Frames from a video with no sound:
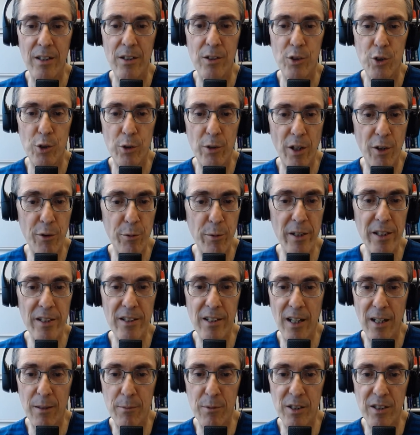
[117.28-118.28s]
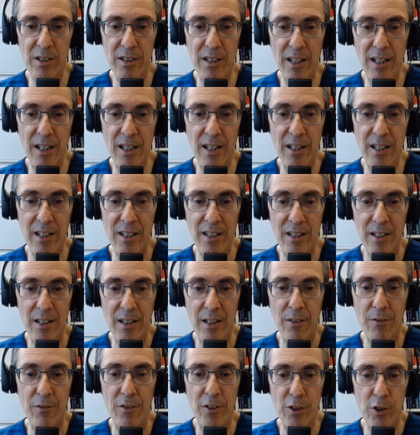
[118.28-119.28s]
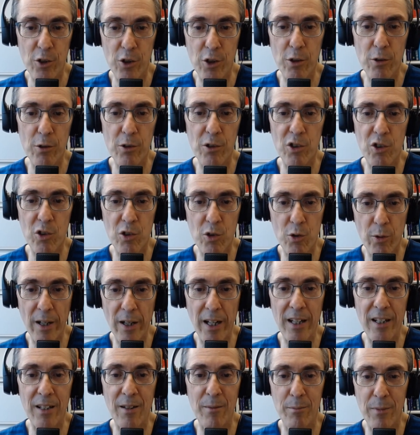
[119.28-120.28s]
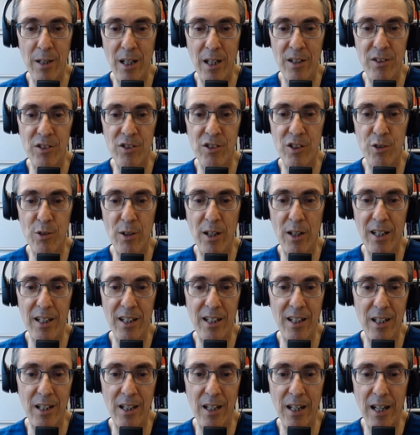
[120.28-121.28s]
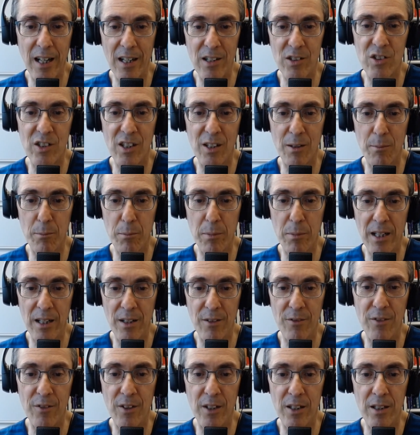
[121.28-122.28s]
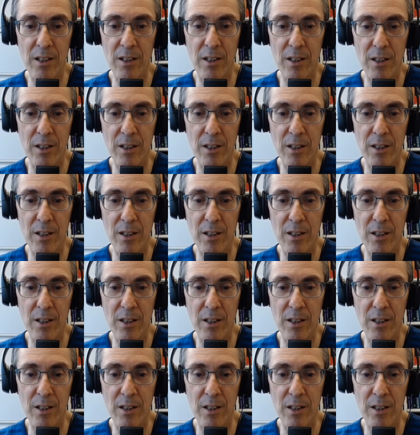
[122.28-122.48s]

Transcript: two to three times a day, for two straight months to try to get a lasting benefit,